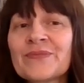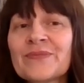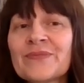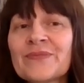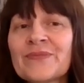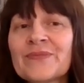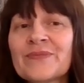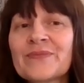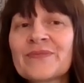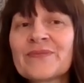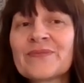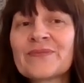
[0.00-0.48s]

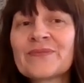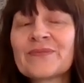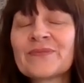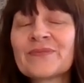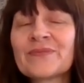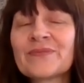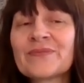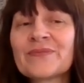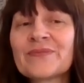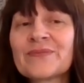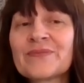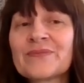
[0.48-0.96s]

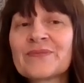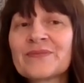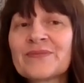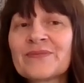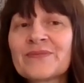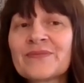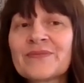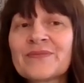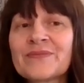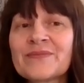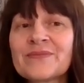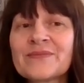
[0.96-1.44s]

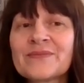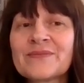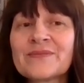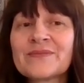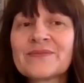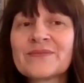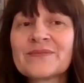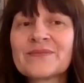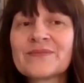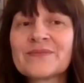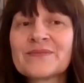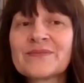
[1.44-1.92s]

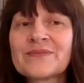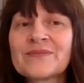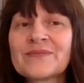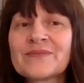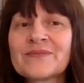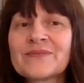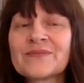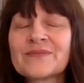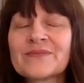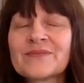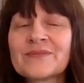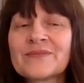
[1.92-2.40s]

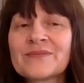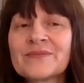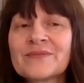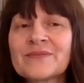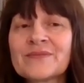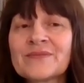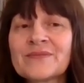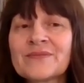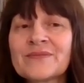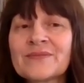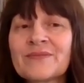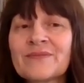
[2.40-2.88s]

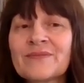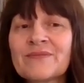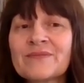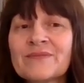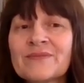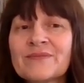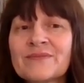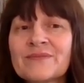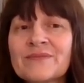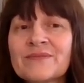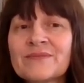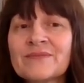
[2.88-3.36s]

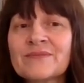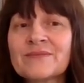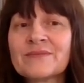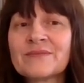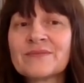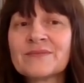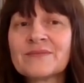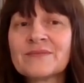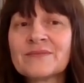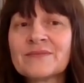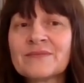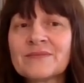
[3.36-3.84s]

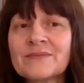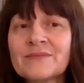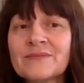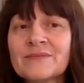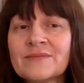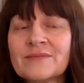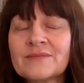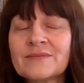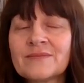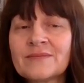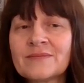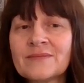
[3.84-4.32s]

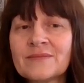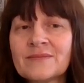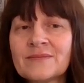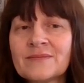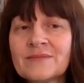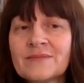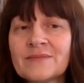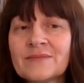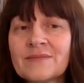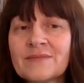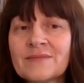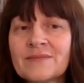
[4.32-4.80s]

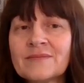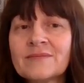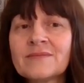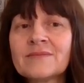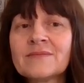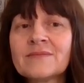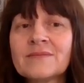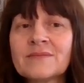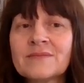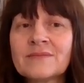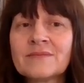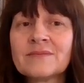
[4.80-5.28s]

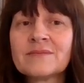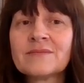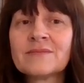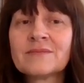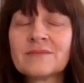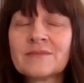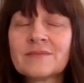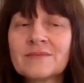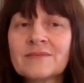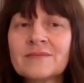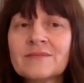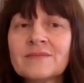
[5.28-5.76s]

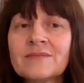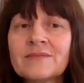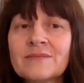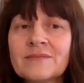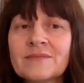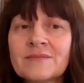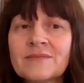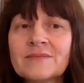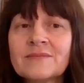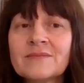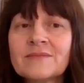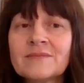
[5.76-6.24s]

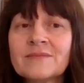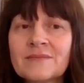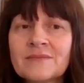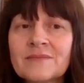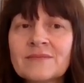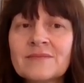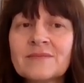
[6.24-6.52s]
(silent)